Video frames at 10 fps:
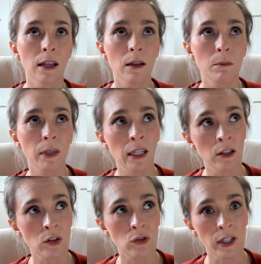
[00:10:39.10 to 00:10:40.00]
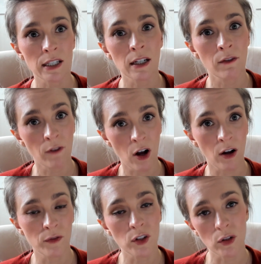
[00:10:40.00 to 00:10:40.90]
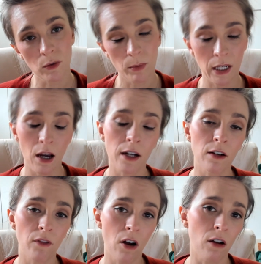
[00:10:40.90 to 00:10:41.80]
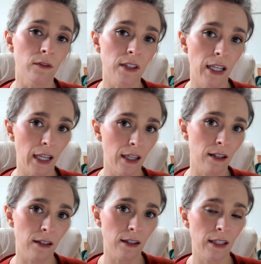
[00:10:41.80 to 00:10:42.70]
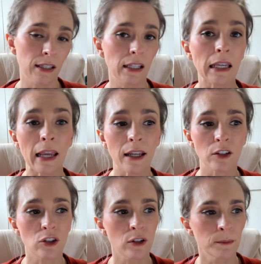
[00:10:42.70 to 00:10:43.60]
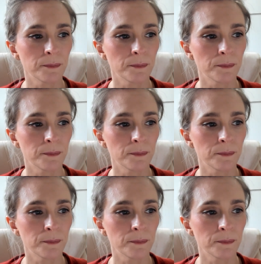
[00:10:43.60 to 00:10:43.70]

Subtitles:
being strict and involved to being uninvolved and disengaged?